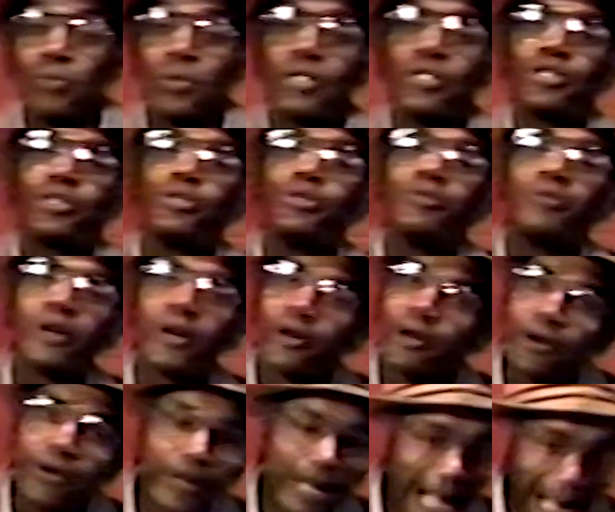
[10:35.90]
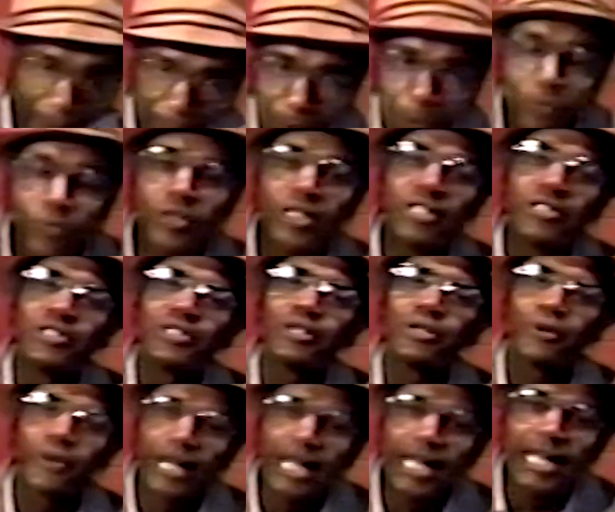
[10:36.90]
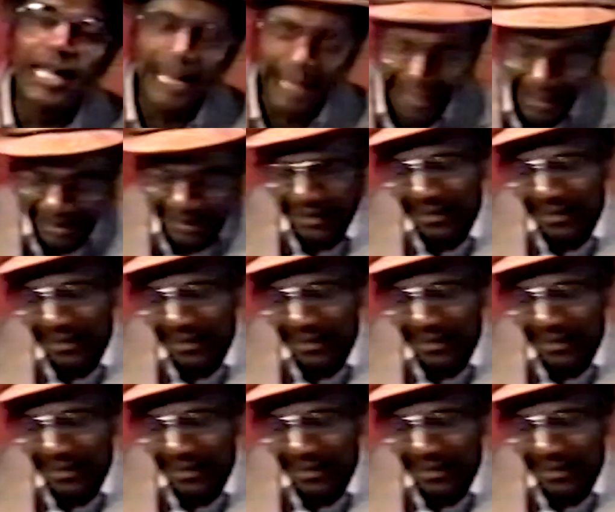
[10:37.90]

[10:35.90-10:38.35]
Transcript: what you've heard, I won't disagree.